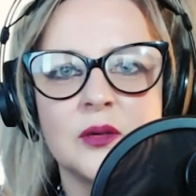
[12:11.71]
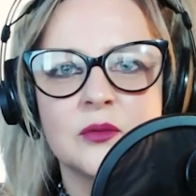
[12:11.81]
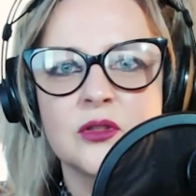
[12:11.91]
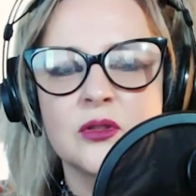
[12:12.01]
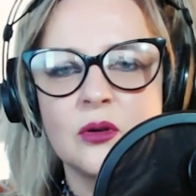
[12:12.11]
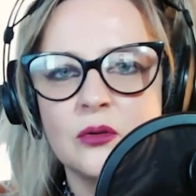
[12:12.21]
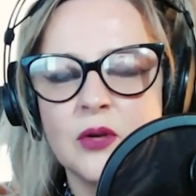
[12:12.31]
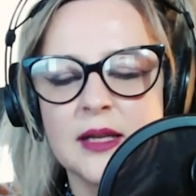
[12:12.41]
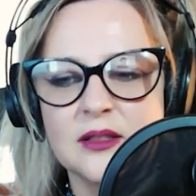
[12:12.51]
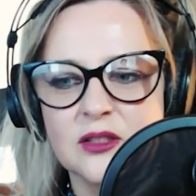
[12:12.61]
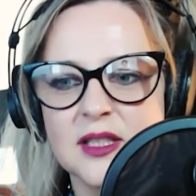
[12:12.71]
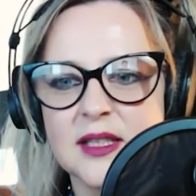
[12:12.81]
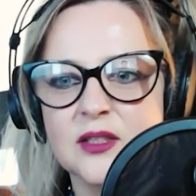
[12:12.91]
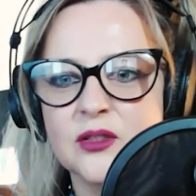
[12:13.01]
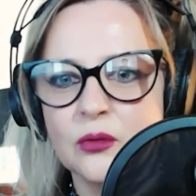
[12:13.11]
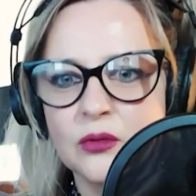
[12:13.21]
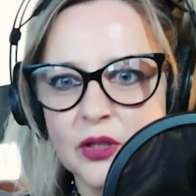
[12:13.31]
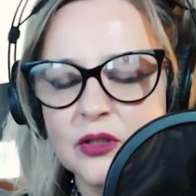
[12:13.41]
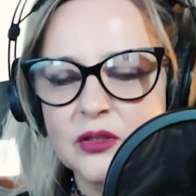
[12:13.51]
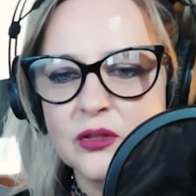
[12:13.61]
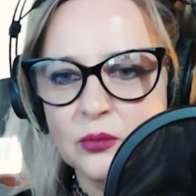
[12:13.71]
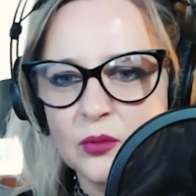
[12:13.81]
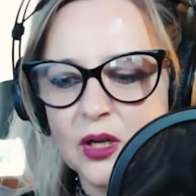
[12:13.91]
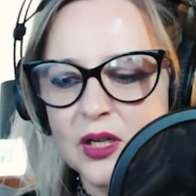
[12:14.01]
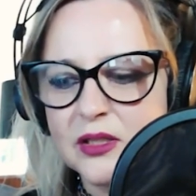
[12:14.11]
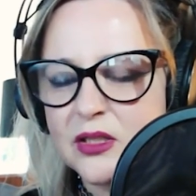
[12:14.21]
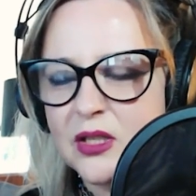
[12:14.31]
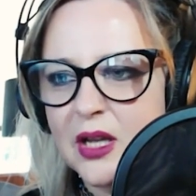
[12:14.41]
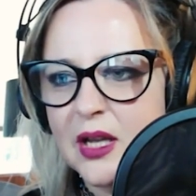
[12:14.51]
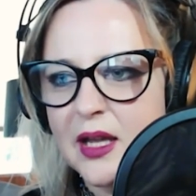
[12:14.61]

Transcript: It was so entertaining, so good to watch.